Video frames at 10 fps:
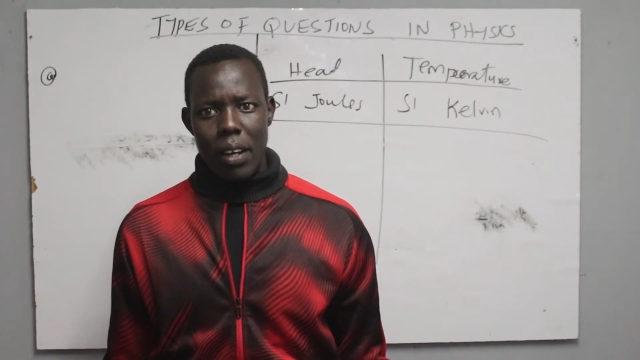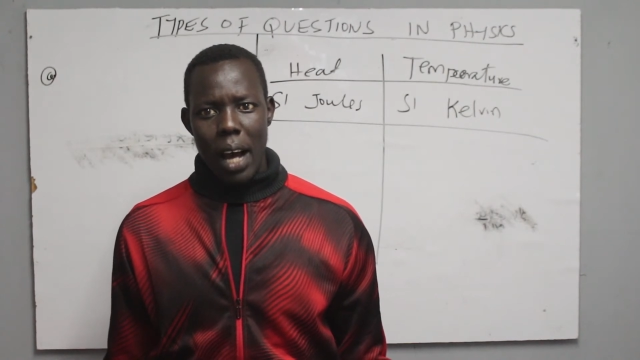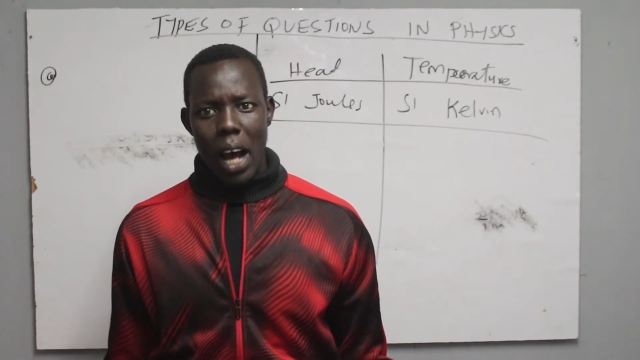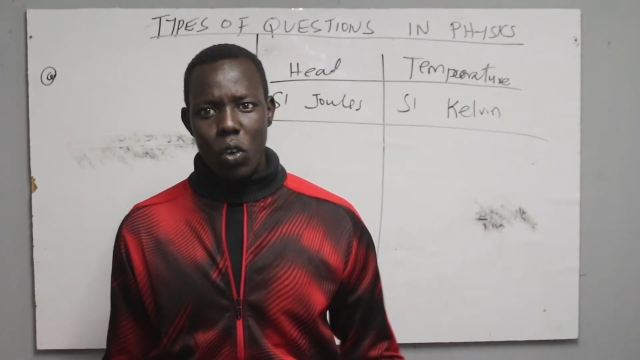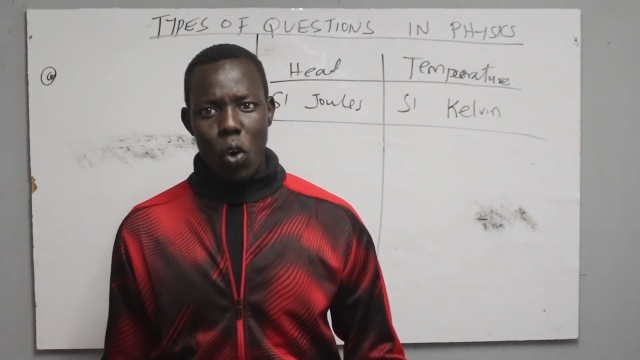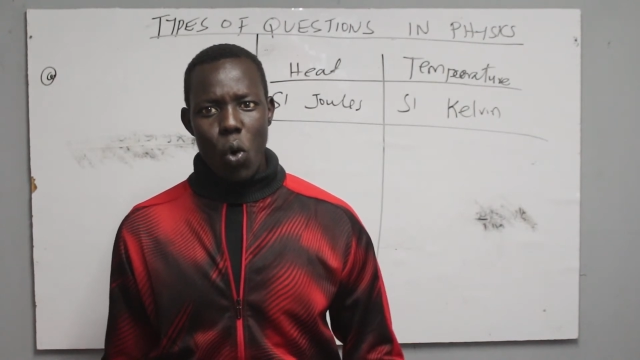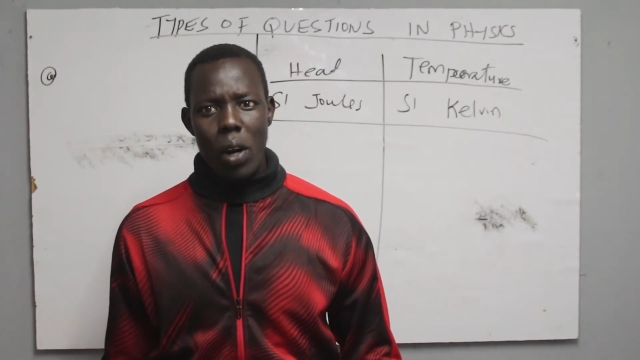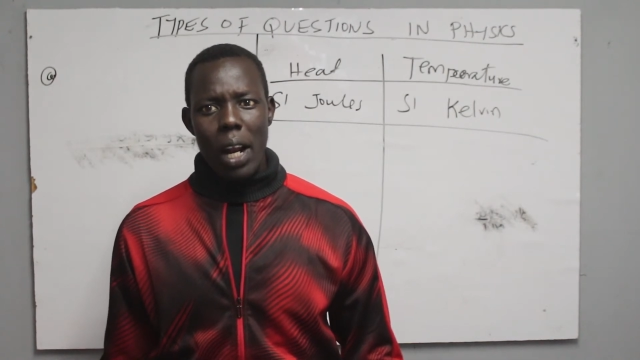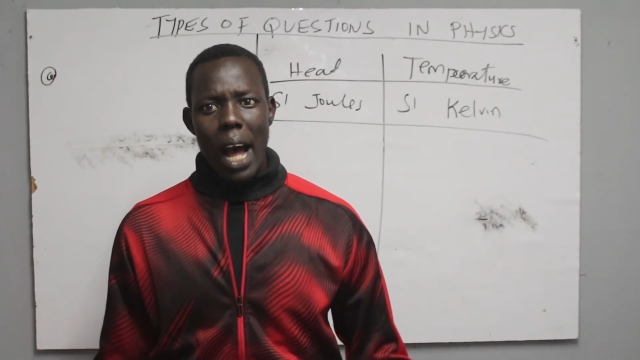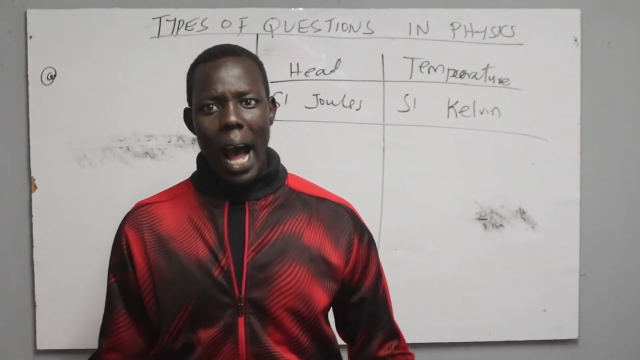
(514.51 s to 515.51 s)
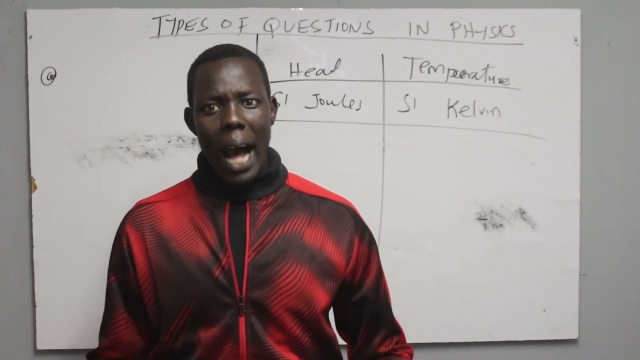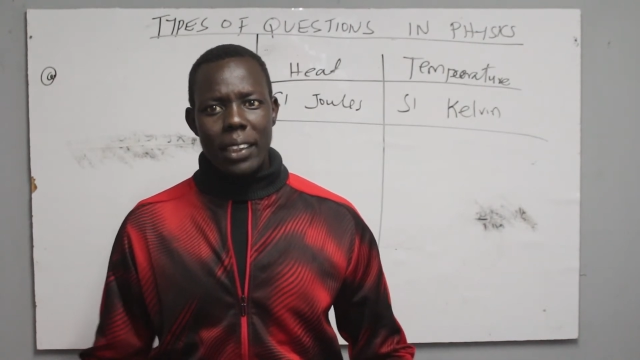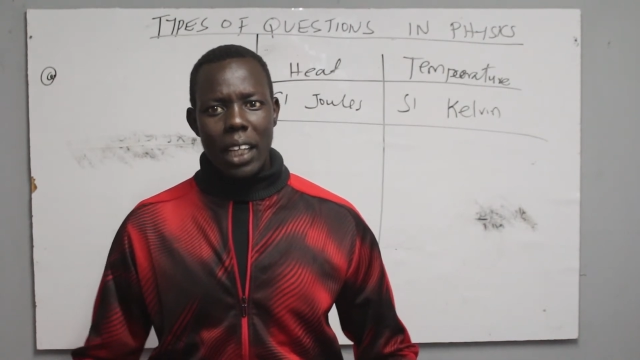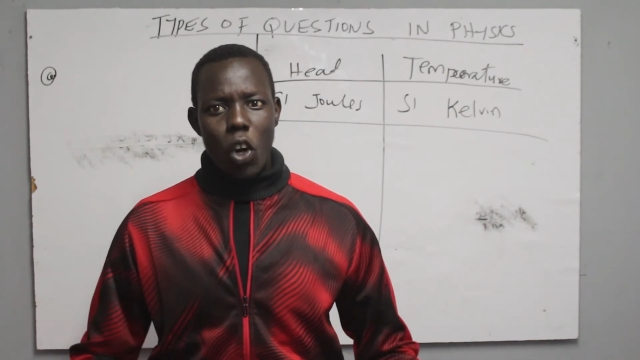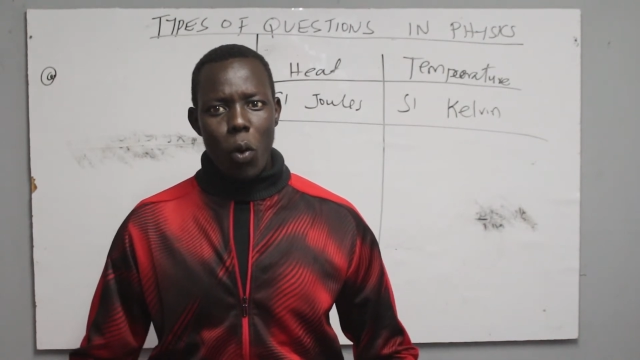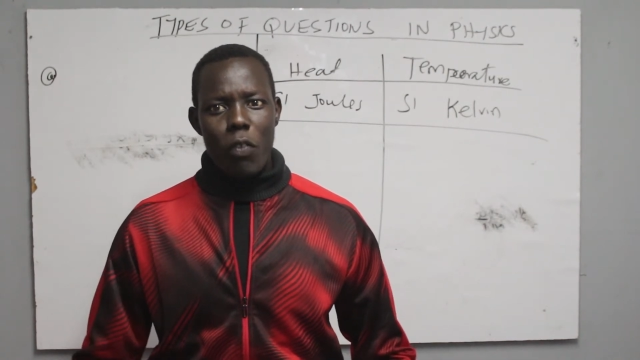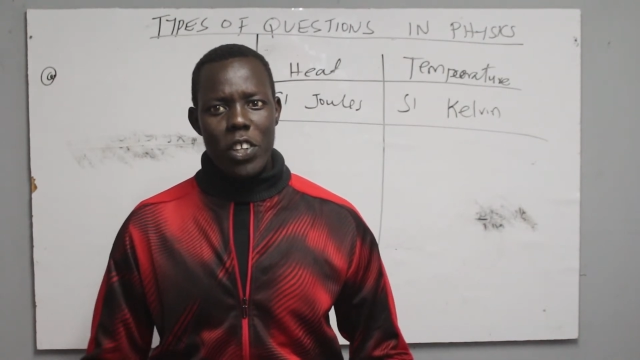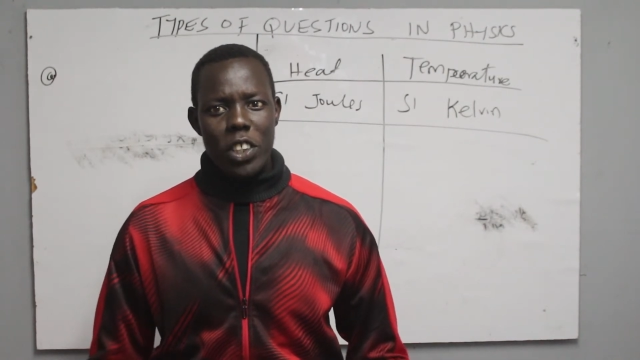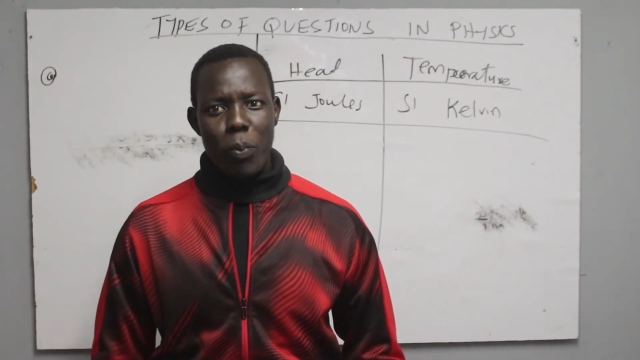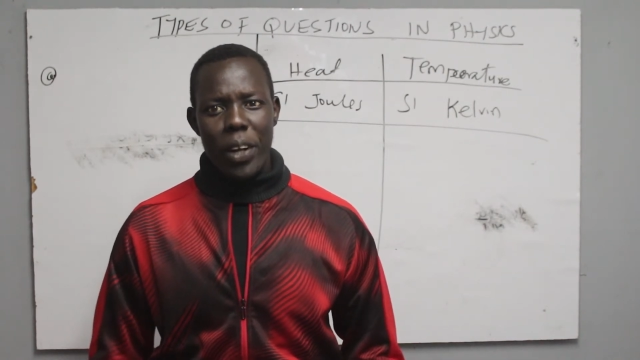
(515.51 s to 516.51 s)
Alcohol has a lower
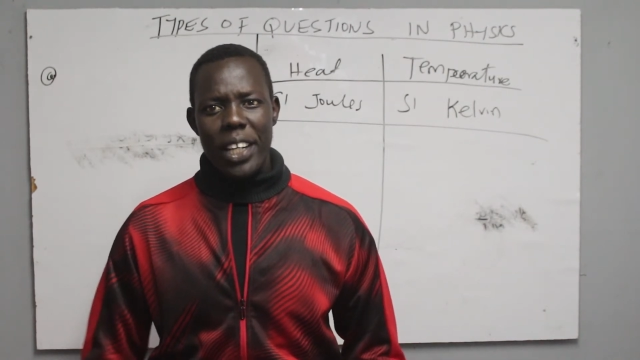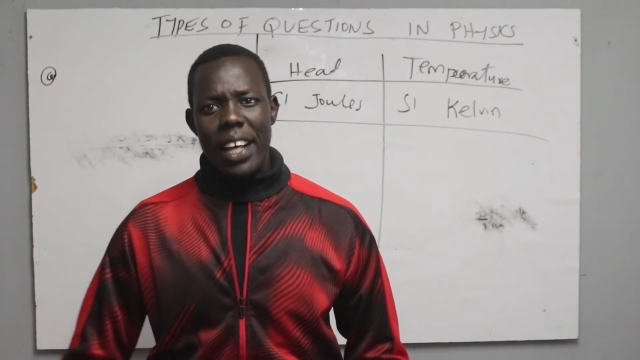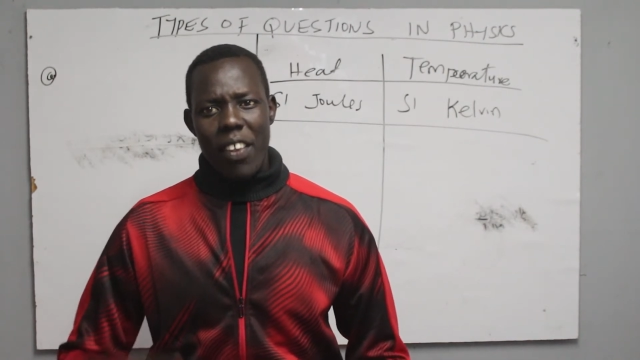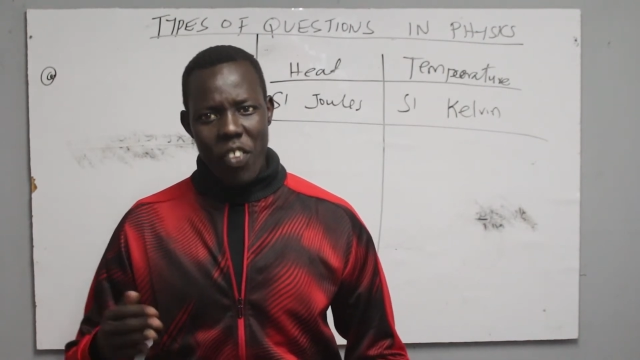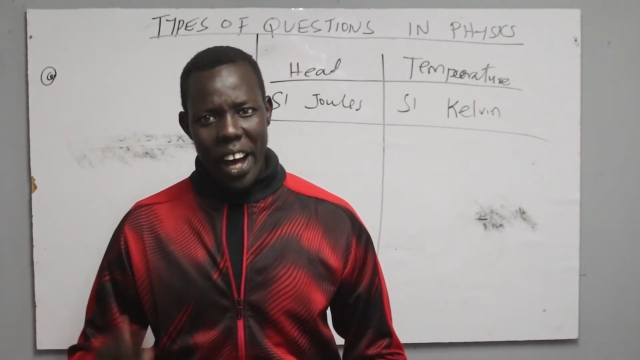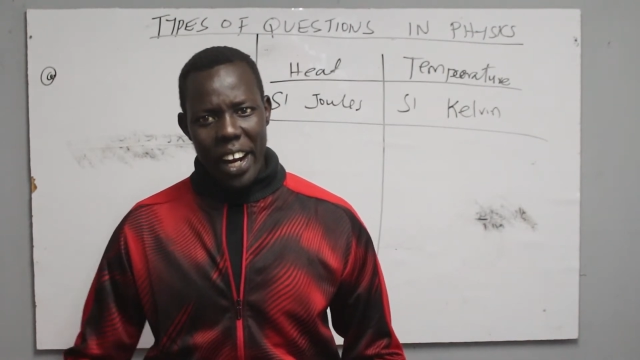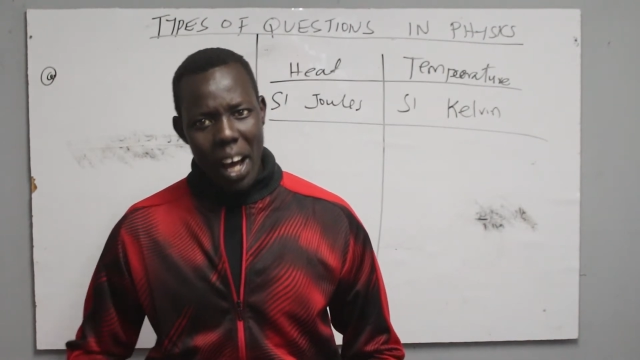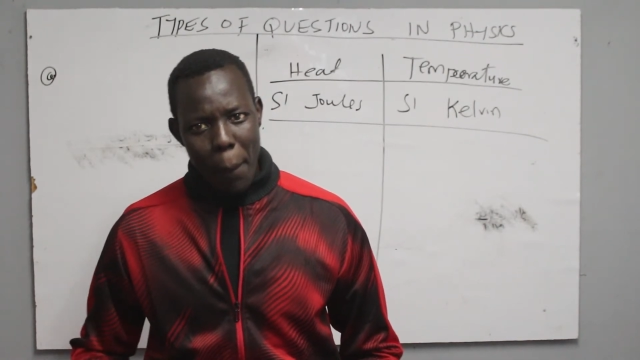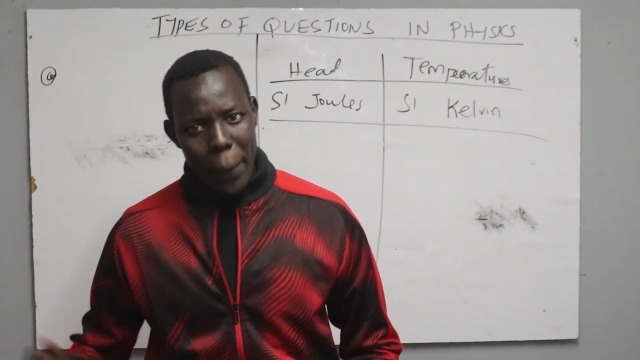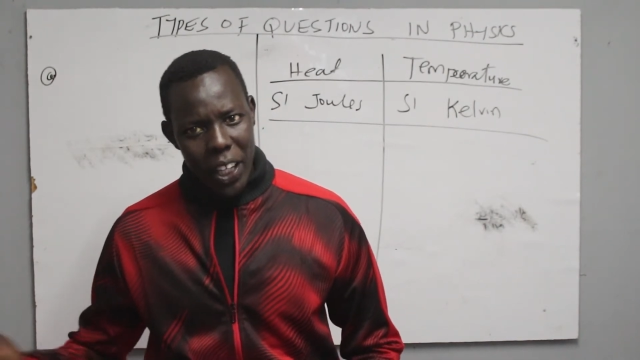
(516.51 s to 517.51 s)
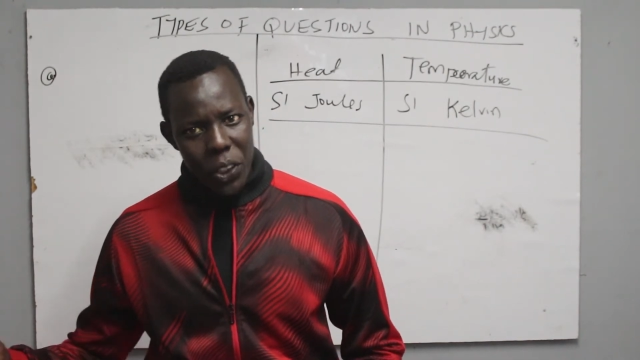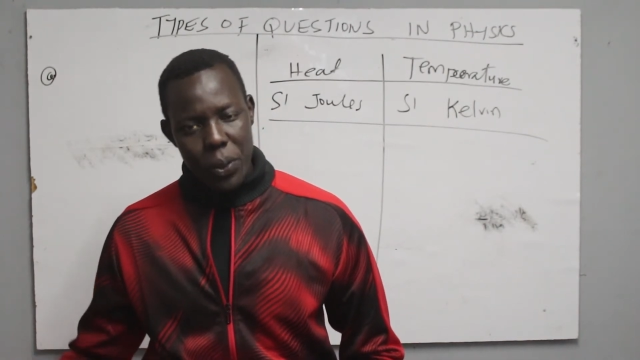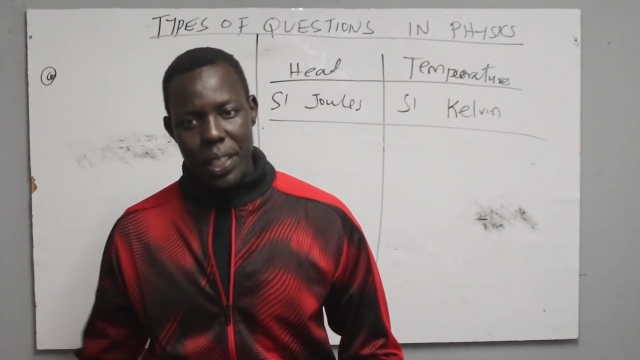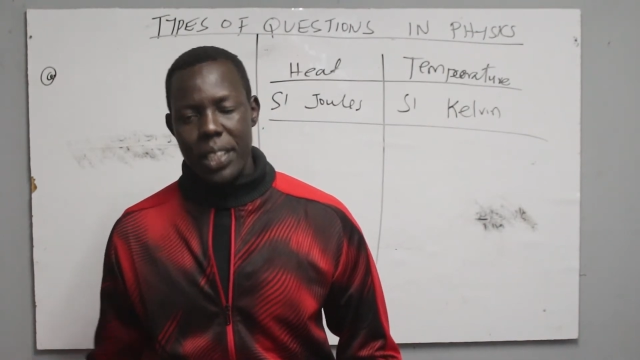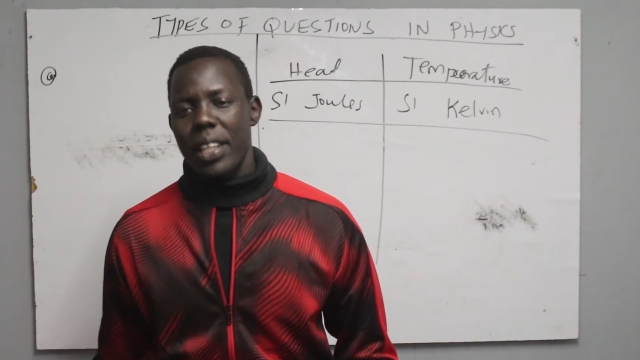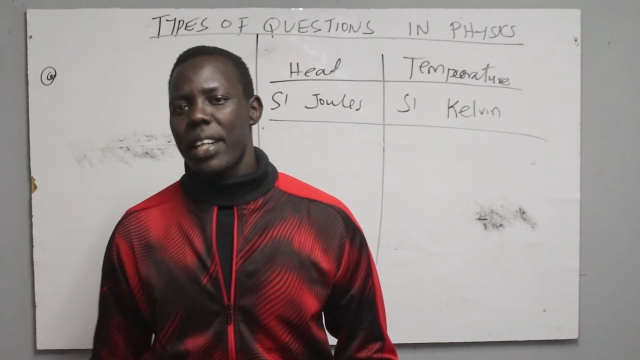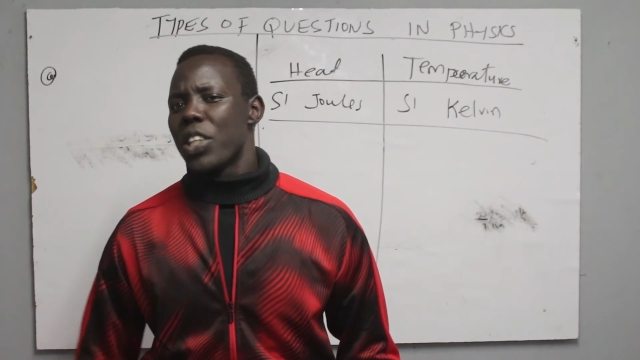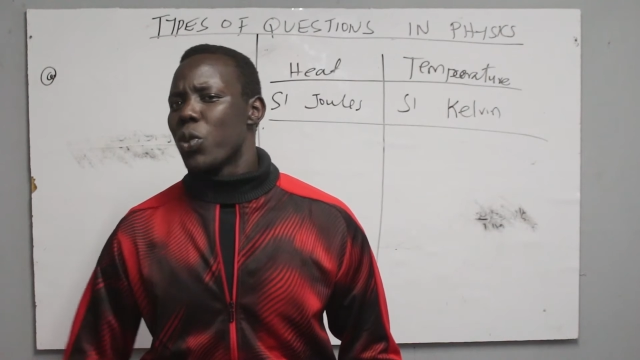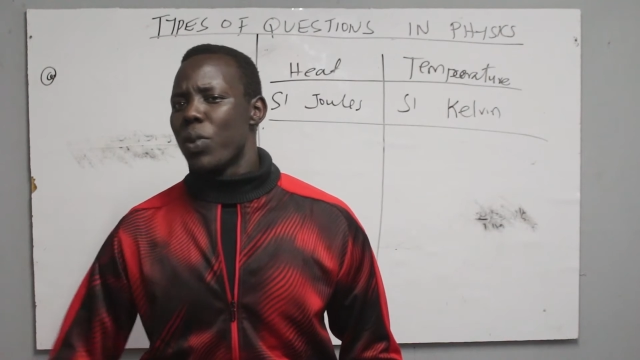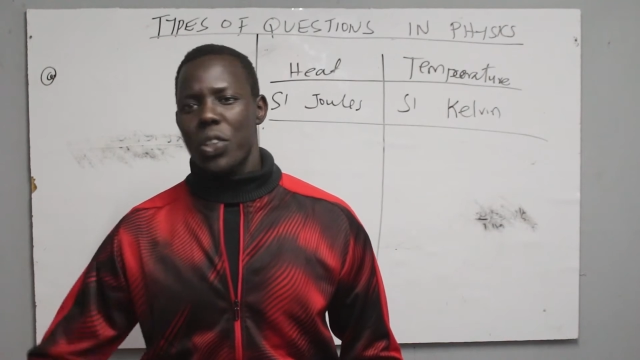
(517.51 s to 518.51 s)
freezing point than mercury.
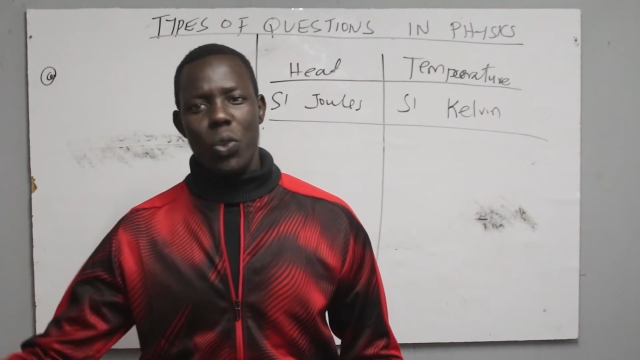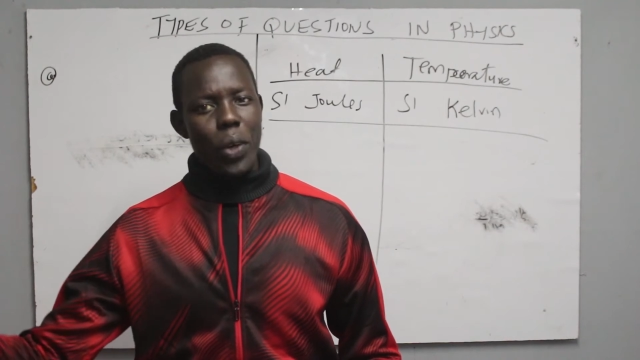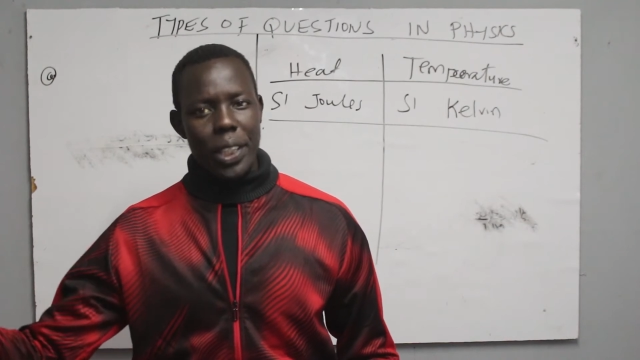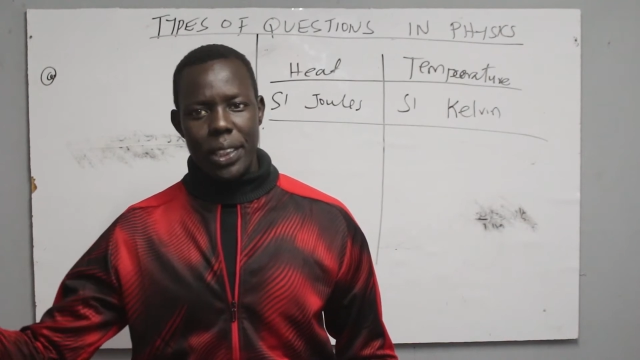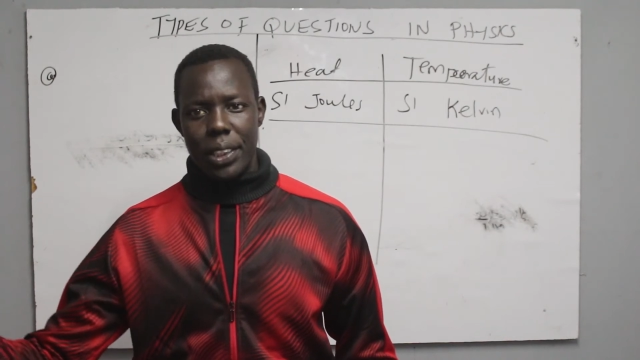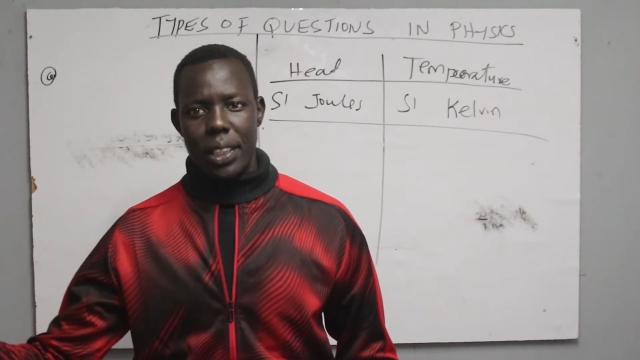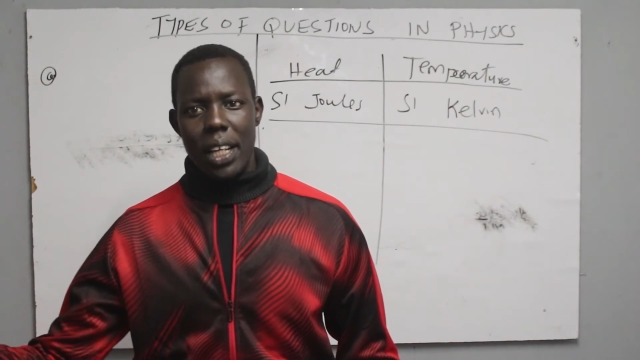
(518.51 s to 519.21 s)
You will score it.